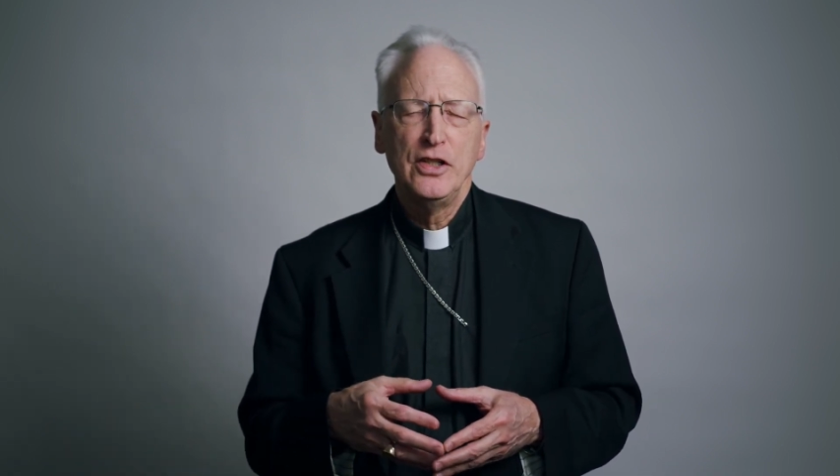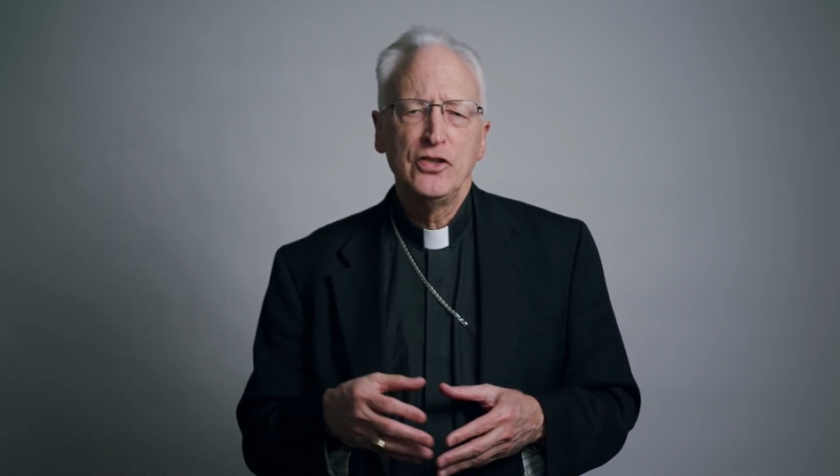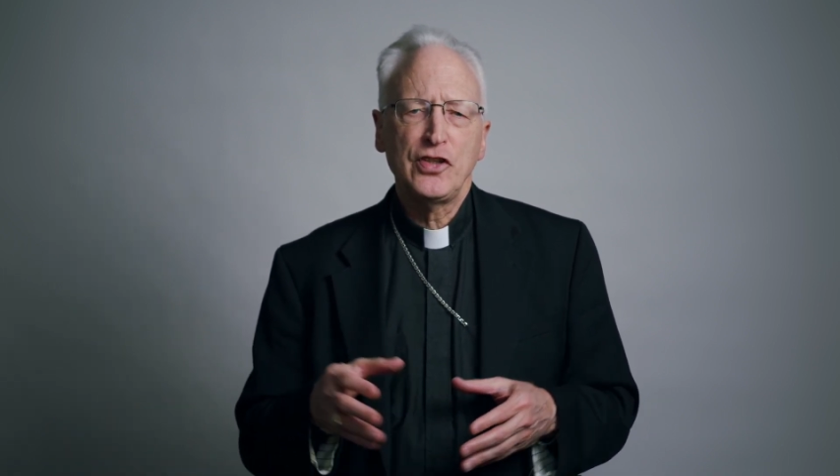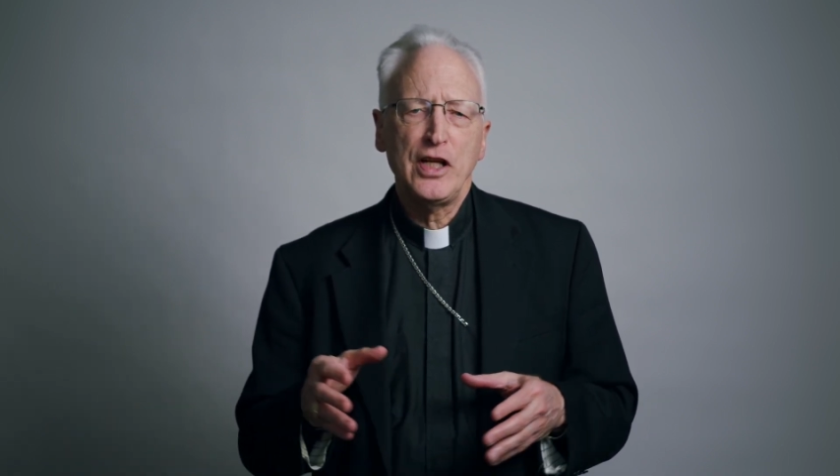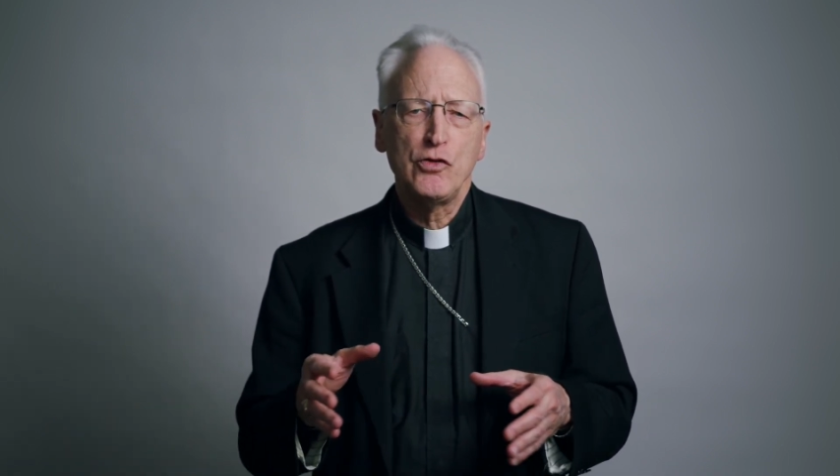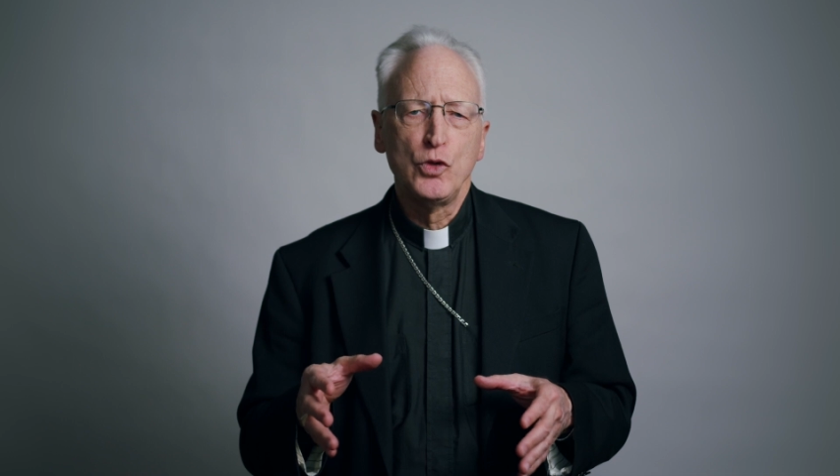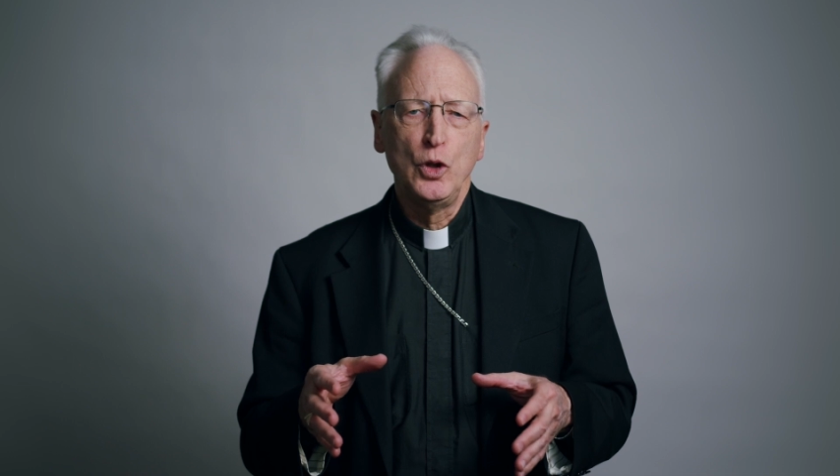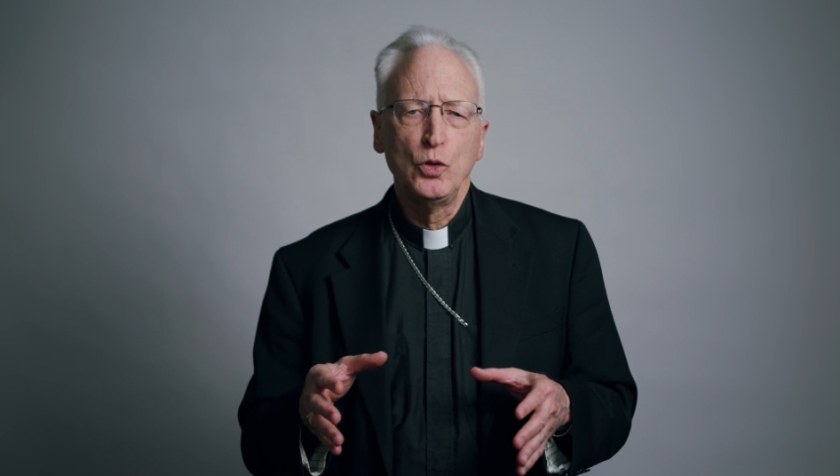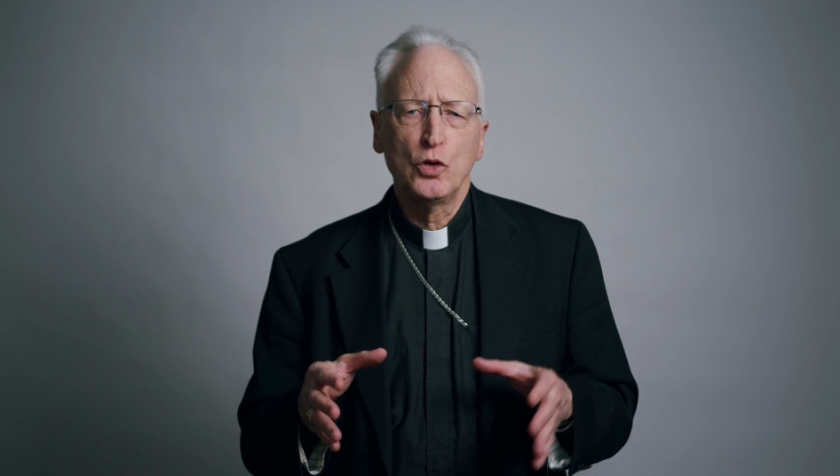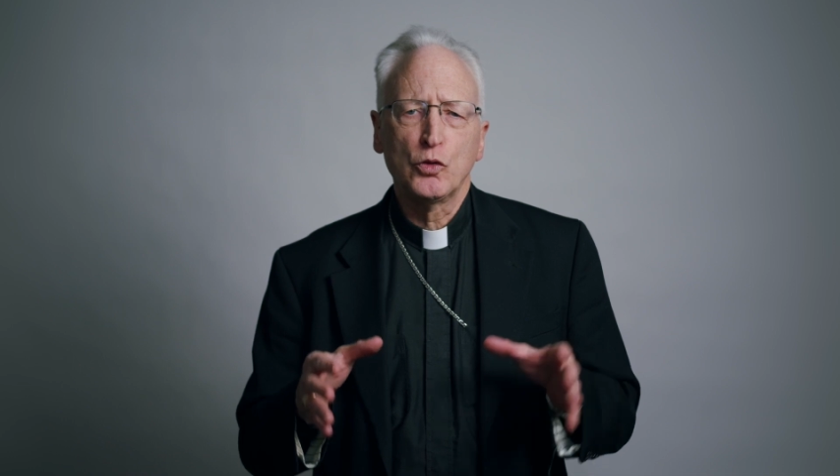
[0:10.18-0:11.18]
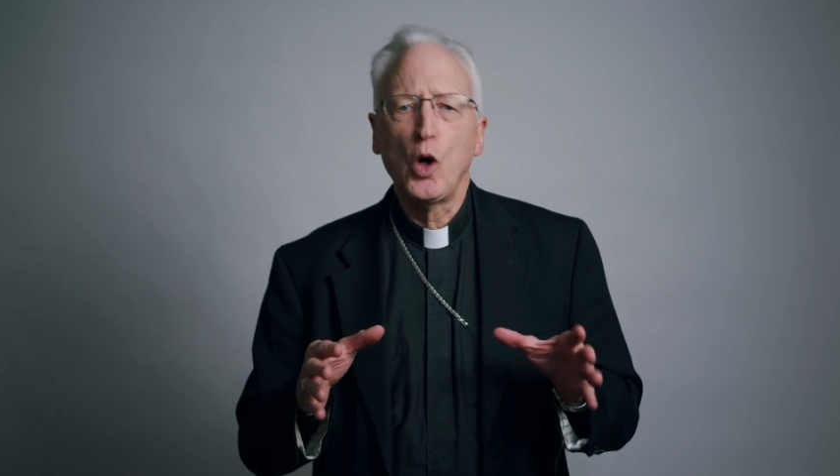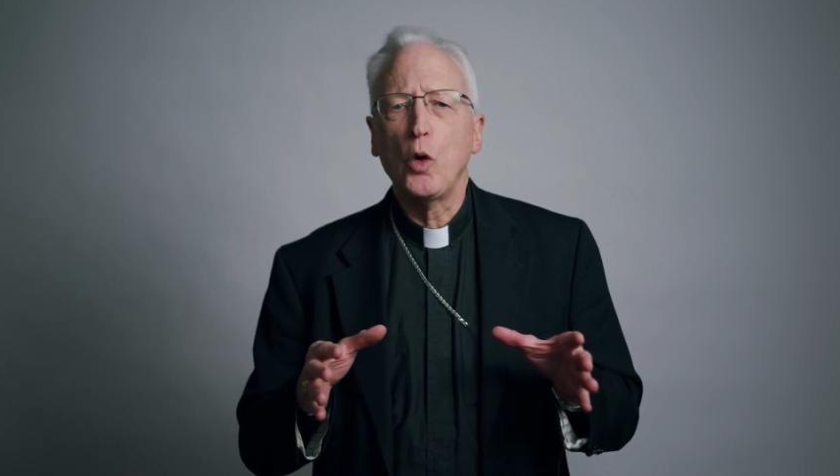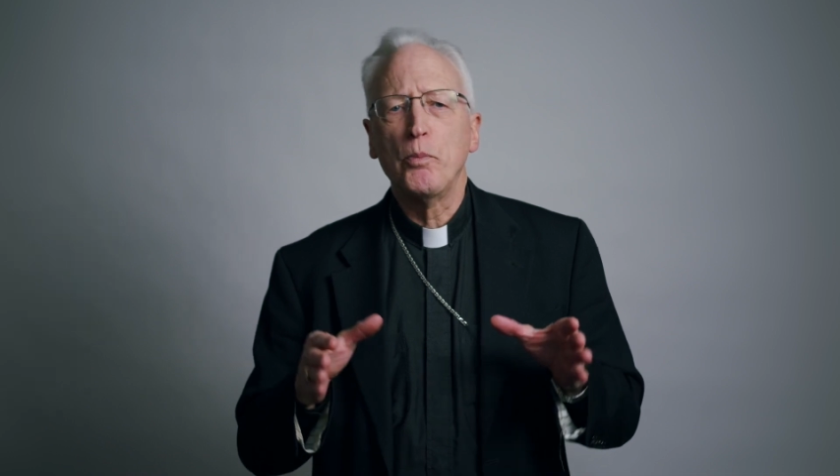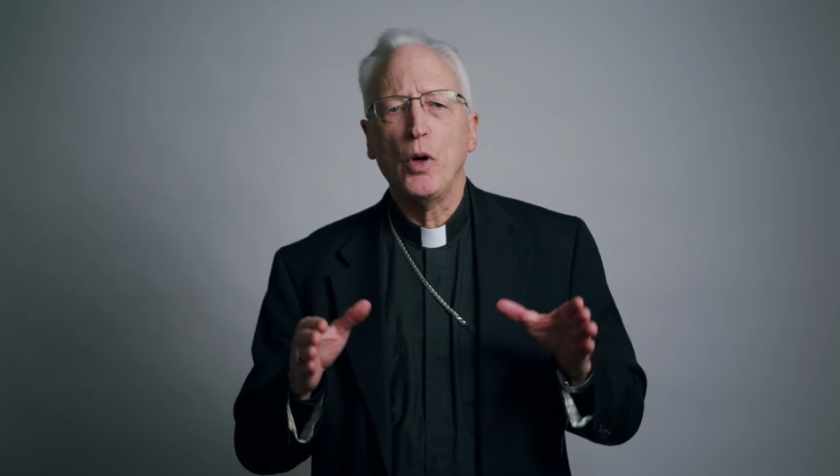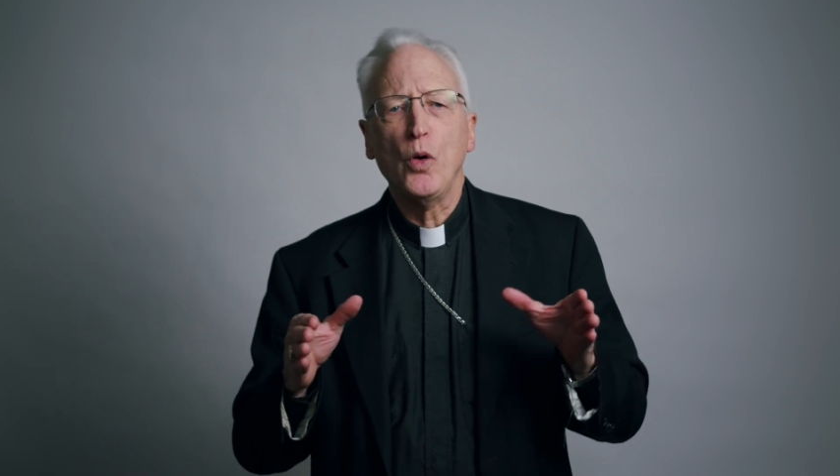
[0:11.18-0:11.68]
St. Luke
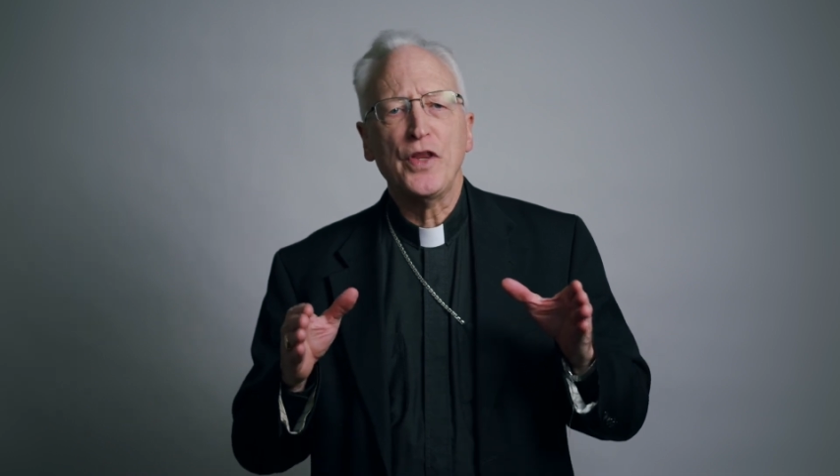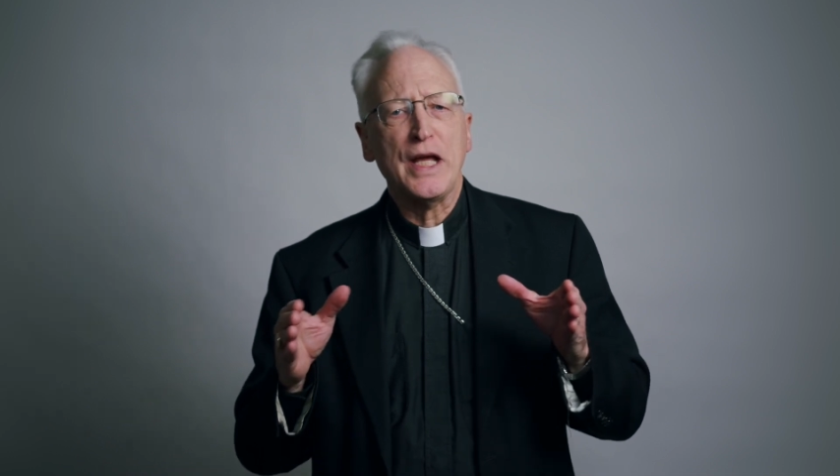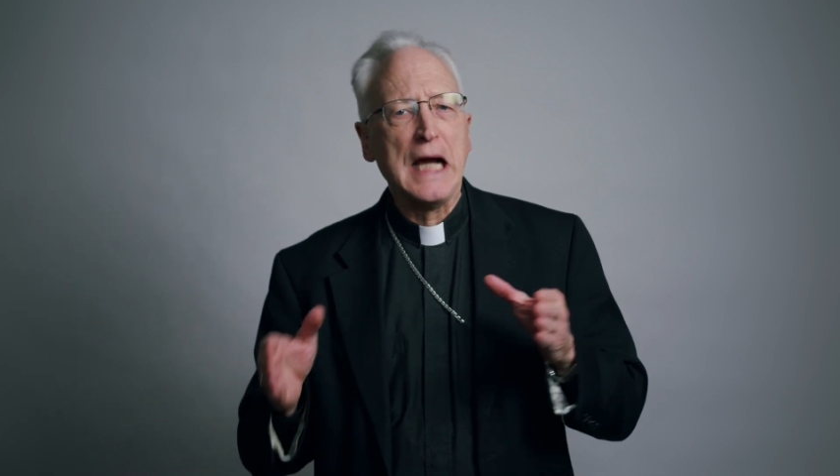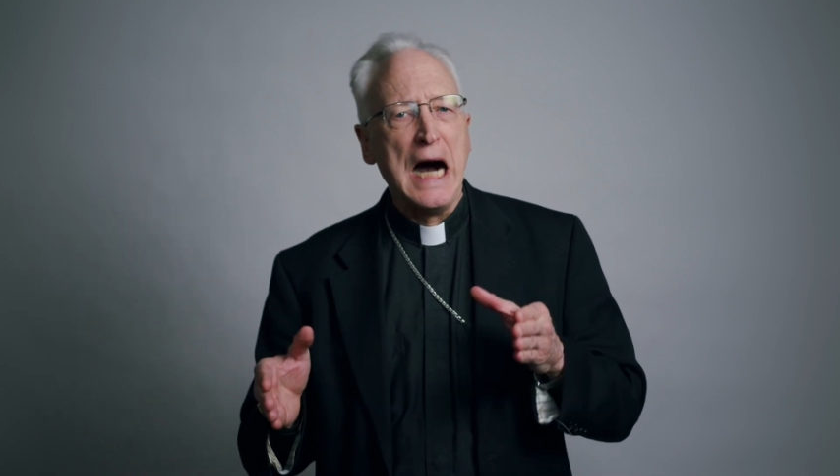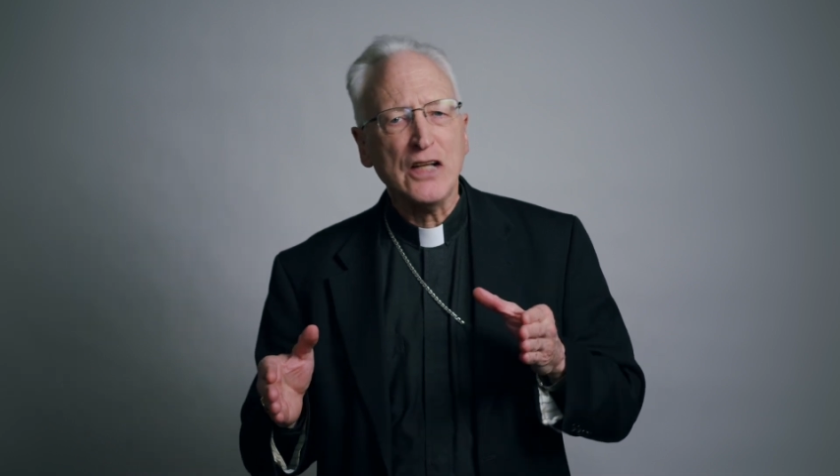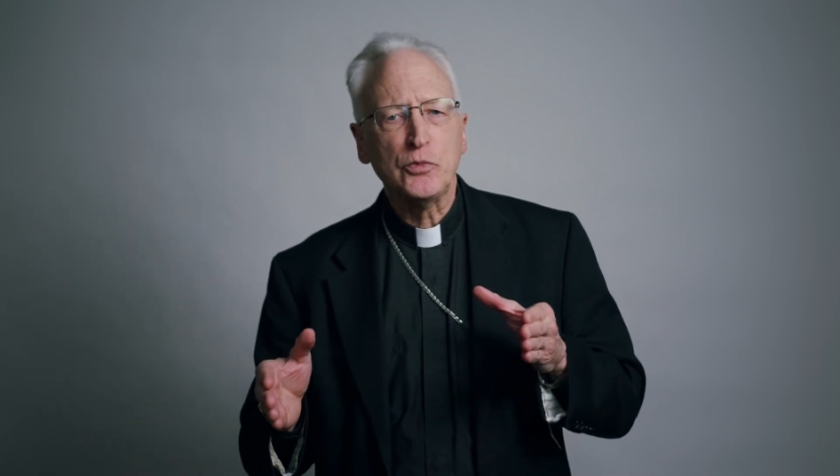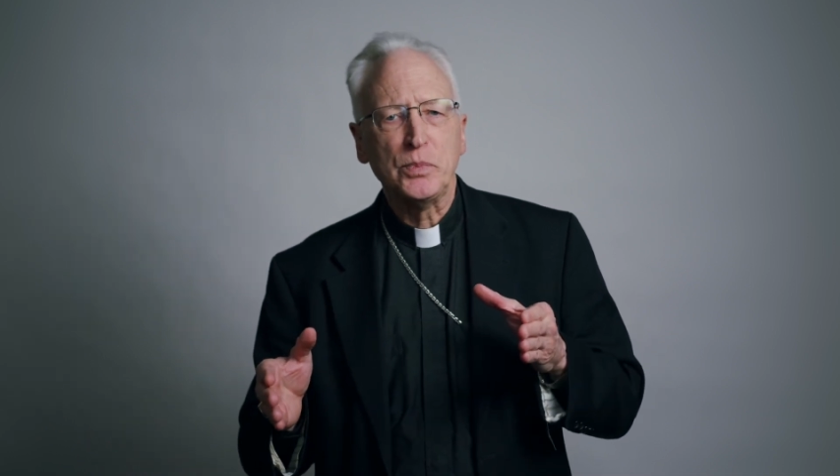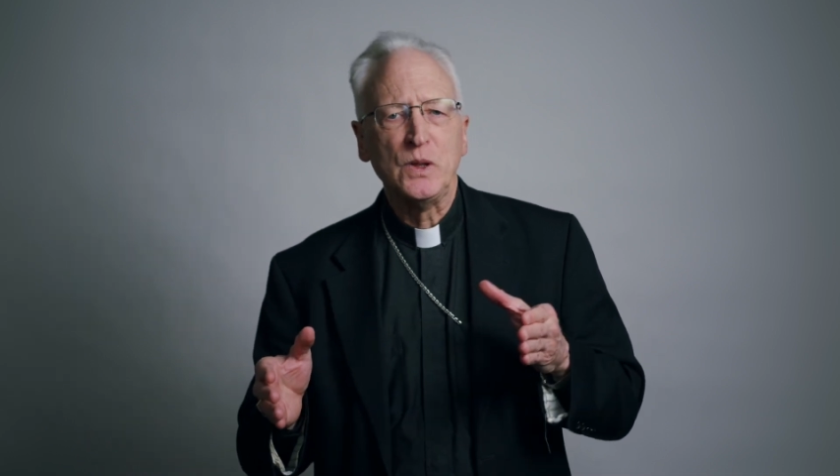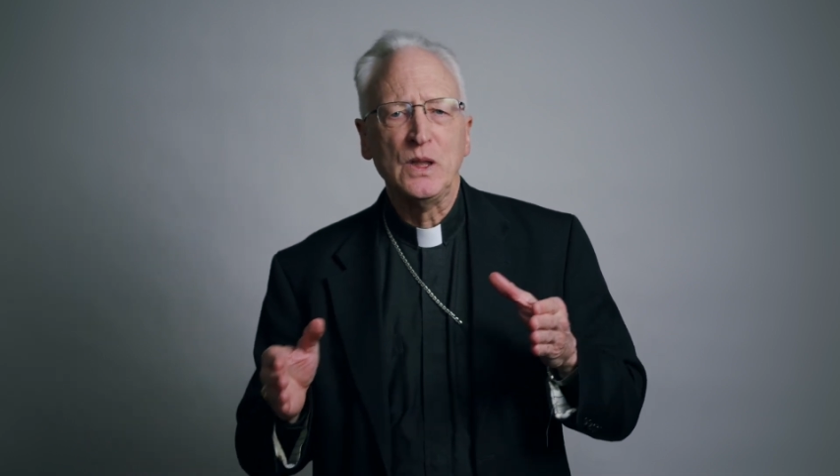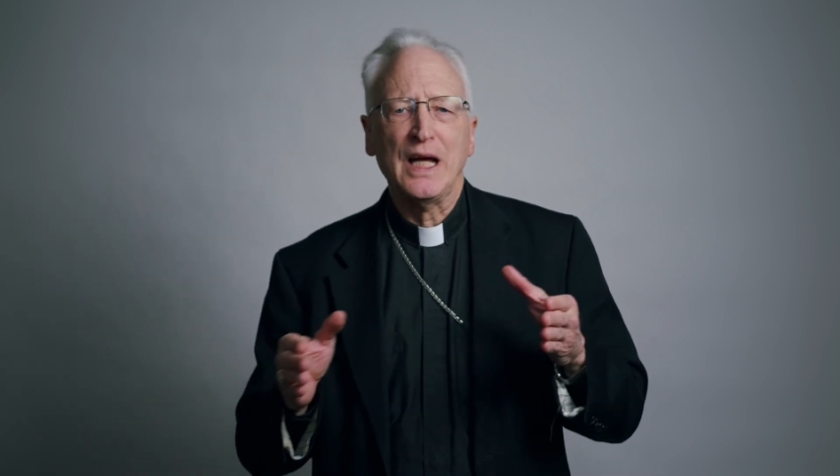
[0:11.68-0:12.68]
wrote both a Gospel